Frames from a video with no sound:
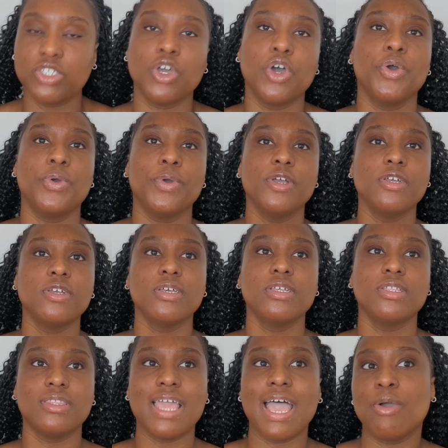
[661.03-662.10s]
So
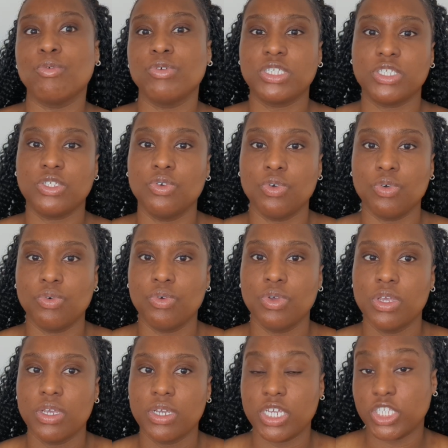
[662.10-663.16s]
that will
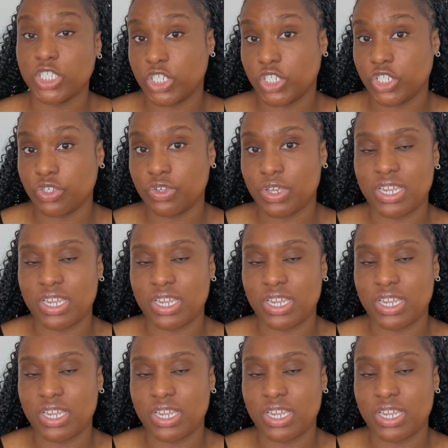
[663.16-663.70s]
still continue,